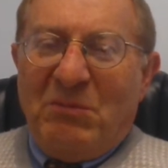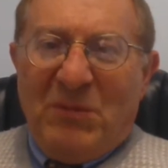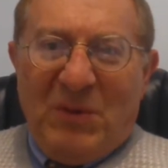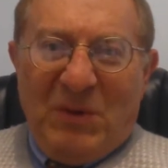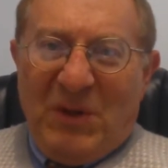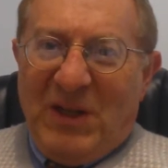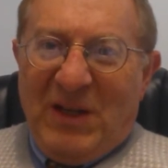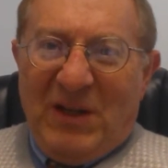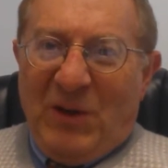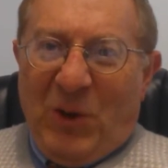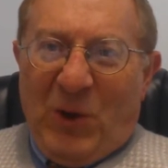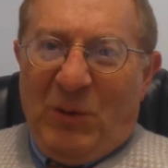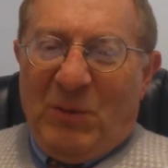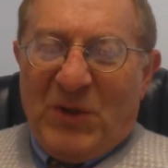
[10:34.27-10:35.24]

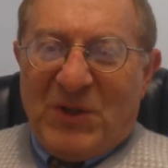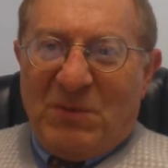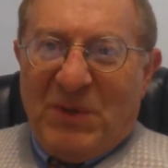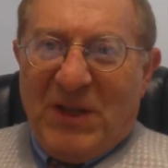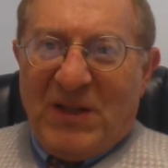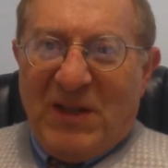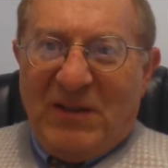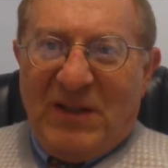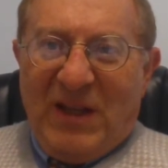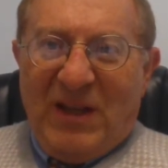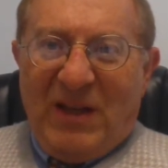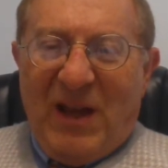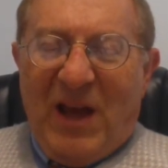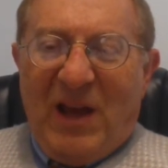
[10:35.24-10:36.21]
in almost present
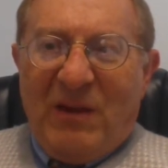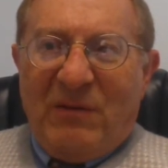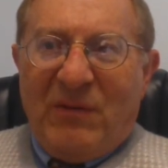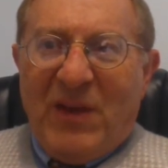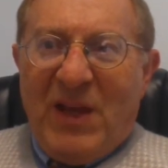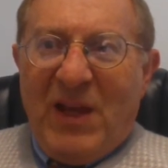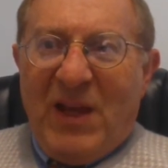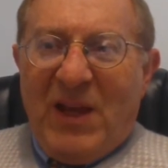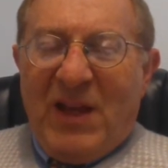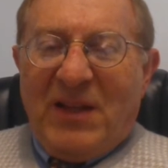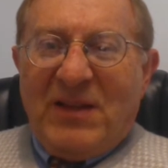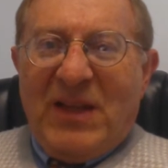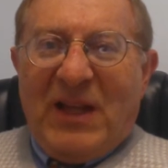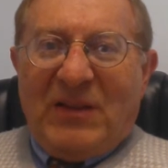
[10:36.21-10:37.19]
day life
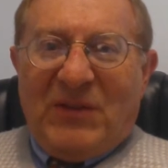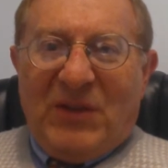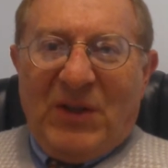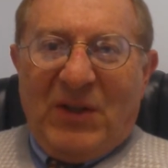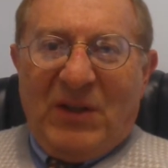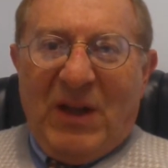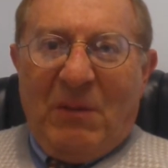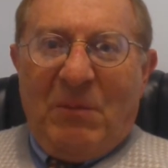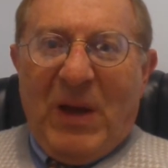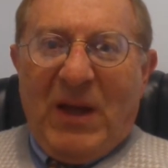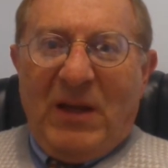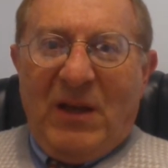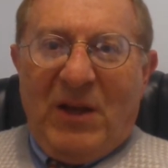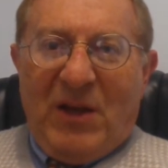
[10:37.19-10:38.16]
that
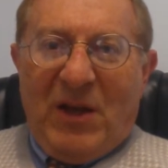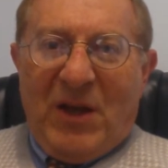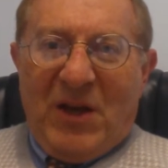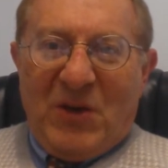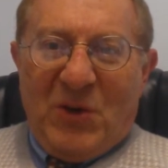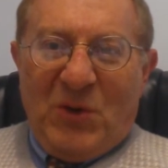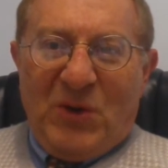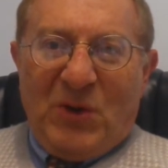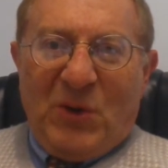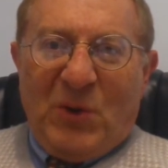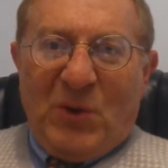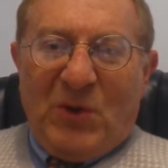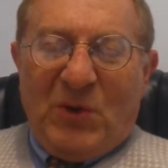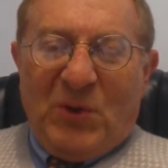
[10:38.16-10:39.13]
Rabbi Aaron
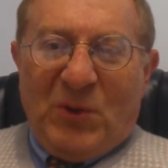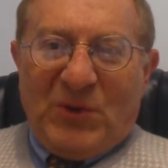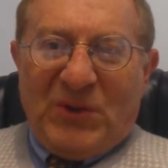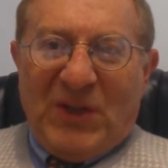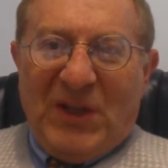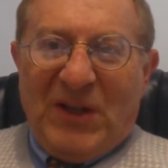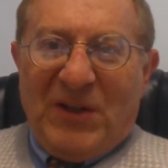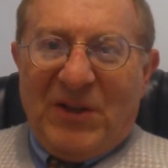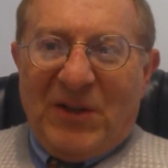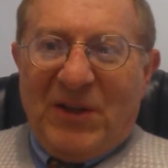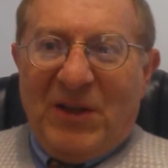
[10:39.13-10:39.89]
Kotler,